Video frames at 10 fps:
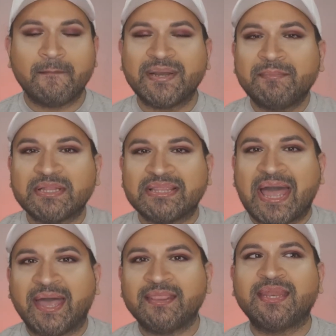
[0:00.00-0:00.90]
But I'm
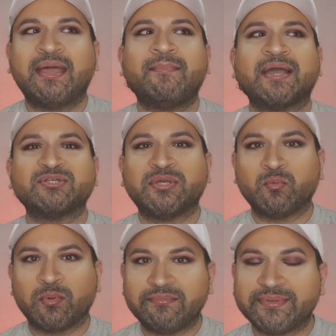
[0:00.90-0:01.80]
glad that I'm actually
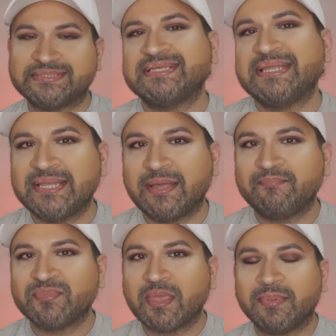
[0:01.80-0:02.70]
revisiting it
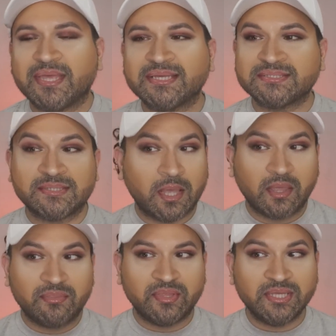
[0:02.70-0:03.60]
because
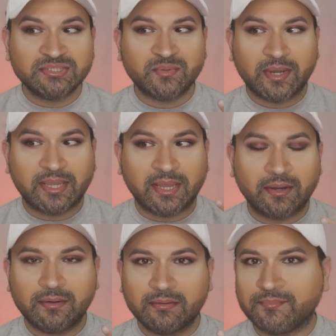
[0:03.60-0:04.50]
this right
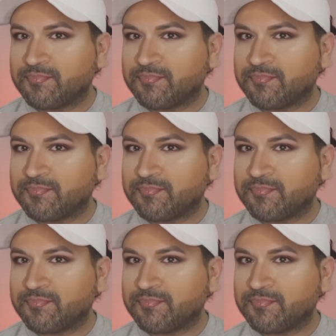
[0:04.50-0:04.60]
here,